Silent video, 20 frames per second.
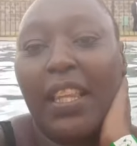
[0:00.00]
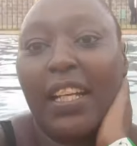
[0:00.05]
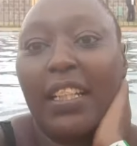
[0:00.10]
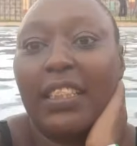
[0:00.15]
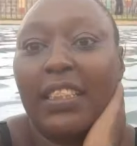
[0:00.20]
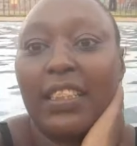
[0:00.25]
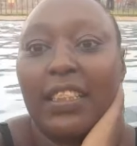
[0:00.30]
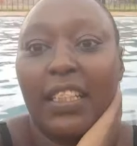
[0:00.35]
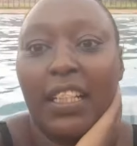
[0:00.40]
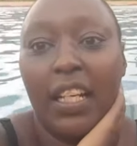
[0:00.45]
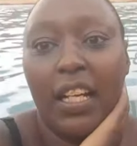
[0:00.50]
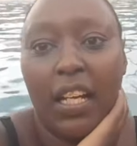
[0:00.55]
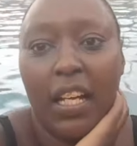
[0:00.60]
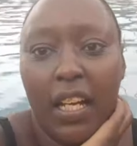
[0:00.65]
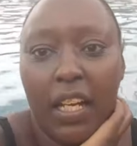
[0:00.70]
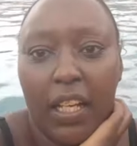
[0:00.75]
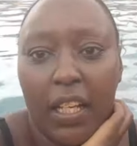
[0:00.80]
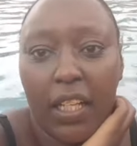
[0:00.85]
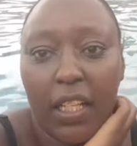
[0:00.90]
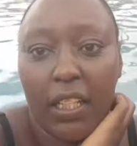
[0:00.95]
that
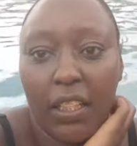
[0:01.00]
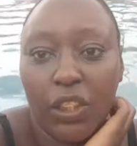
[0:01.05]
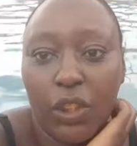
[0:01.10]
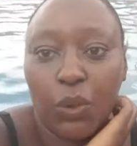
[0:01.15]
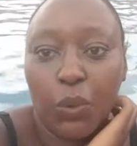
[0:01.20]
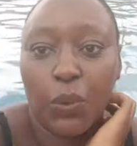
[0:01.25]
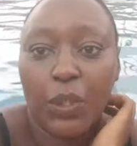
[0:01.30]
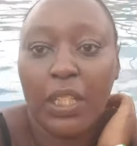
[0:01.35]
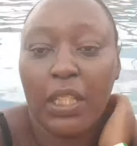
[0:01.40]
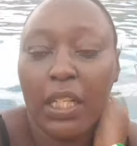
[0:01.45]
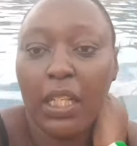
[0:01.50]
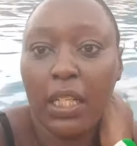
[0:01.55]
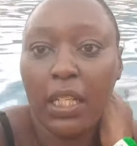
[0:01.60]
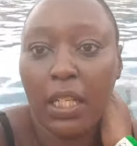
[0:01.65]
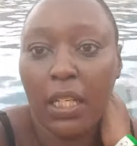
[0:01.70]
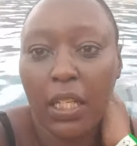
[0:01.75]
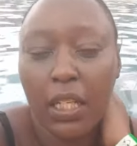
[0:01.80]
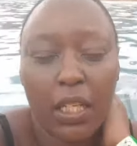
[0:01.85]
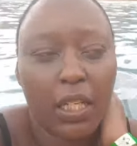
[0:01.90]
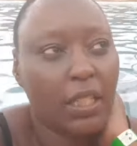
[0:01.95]
it
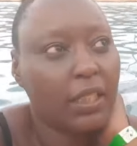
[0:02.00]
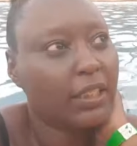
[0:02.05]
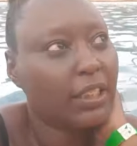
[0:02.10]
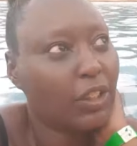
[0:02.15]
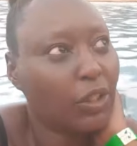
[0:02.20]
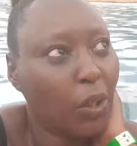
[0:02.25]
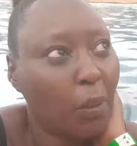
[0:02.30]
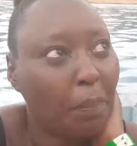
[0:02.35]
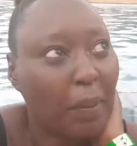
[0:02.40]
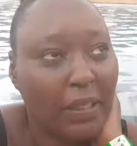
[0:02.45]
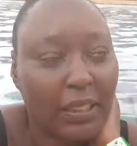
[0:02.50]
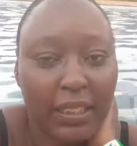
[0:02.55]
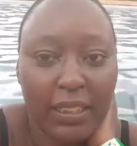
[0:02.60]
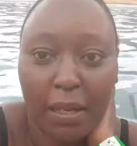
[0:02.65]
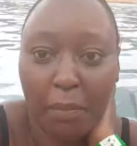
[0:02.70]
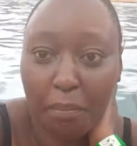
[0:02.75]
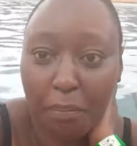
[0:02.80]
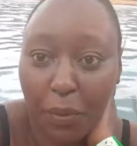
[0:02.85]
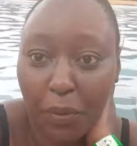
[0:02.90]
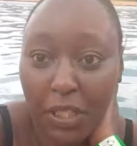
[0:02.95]
will stop at
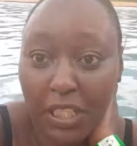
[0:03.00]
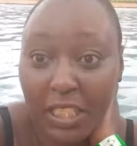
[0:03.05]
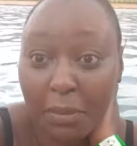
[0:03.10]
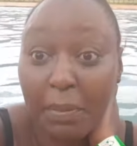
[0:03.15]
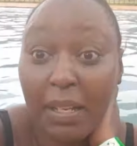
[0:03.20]
some point,